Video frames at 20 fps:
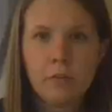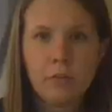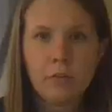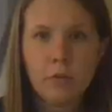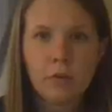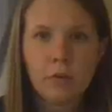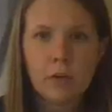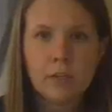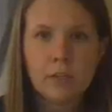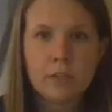
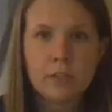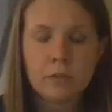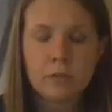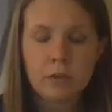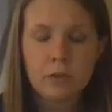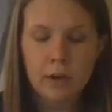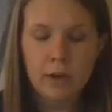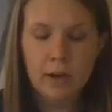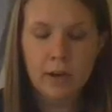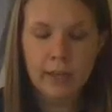scores
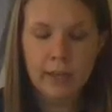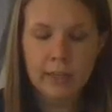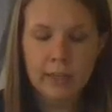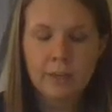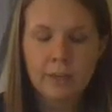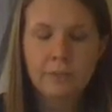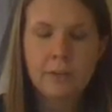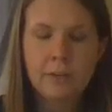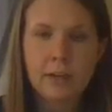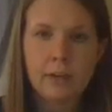do highly
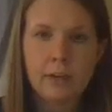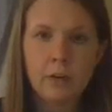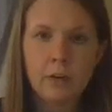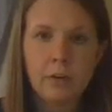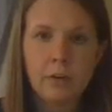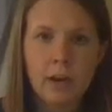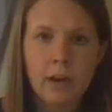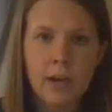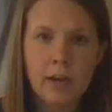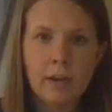affect your
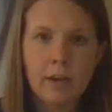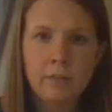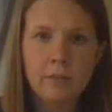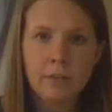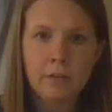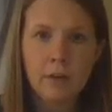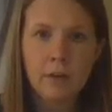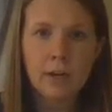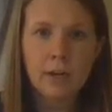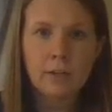grade if
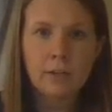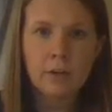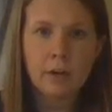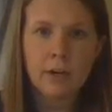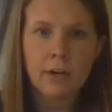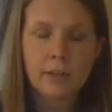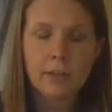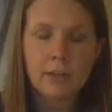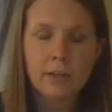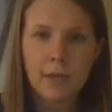you're not
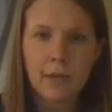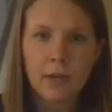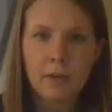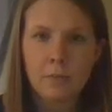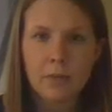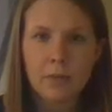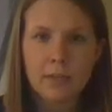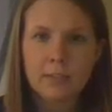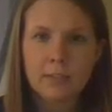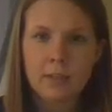turning them
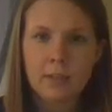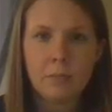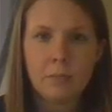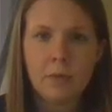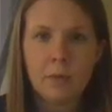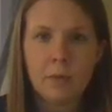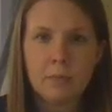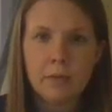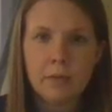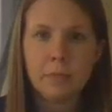in, because I
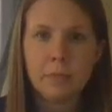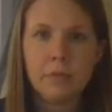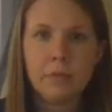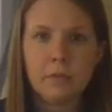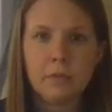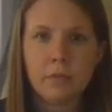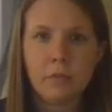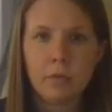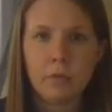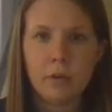bumped up the
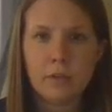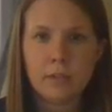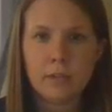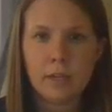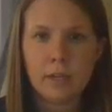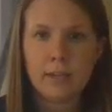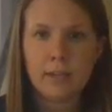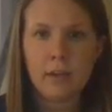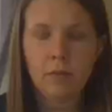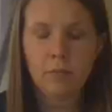scores
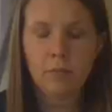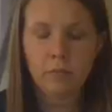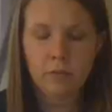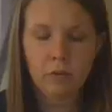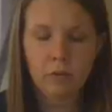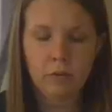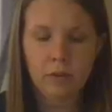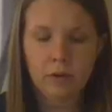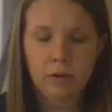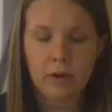on them.
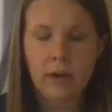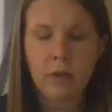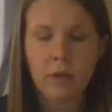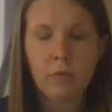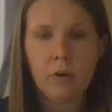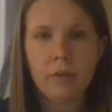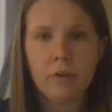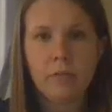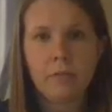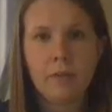So they're now
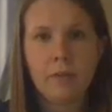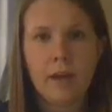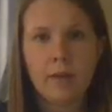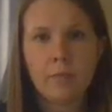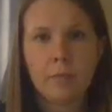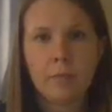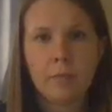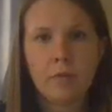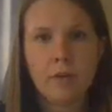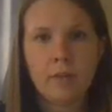worth
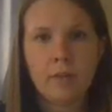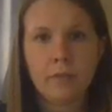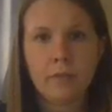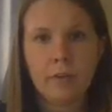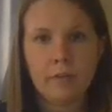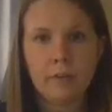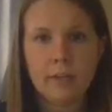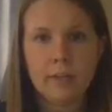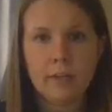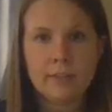5 points for
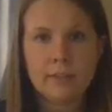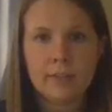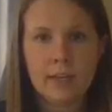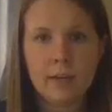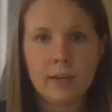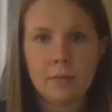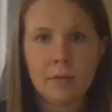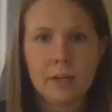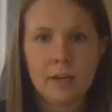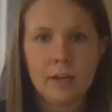every
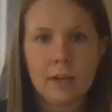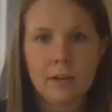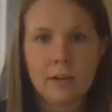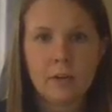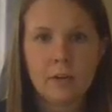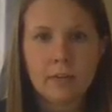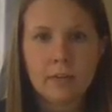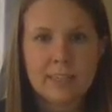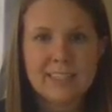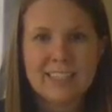assignment, and
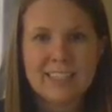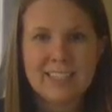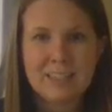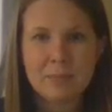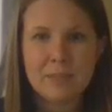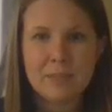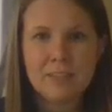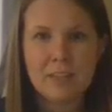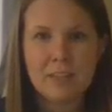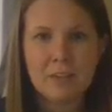you can see
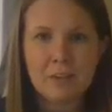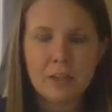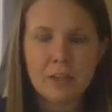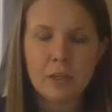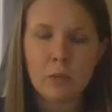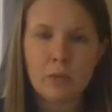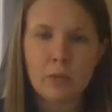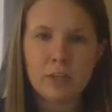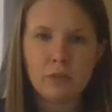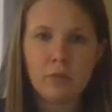
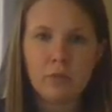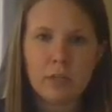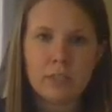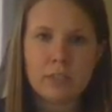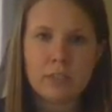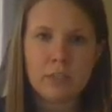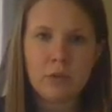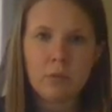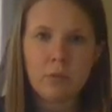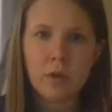specifically which
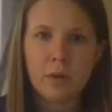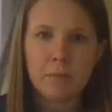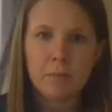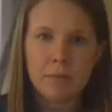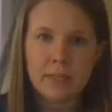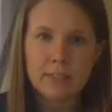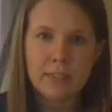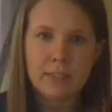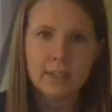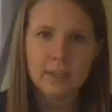ones you are
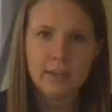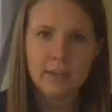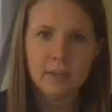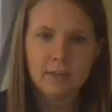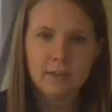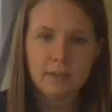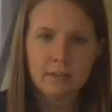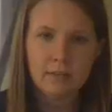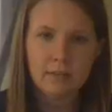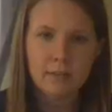missing.
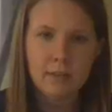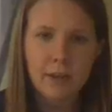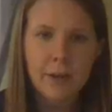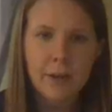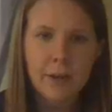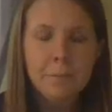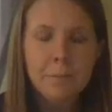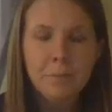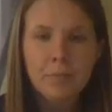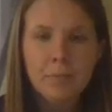Okay.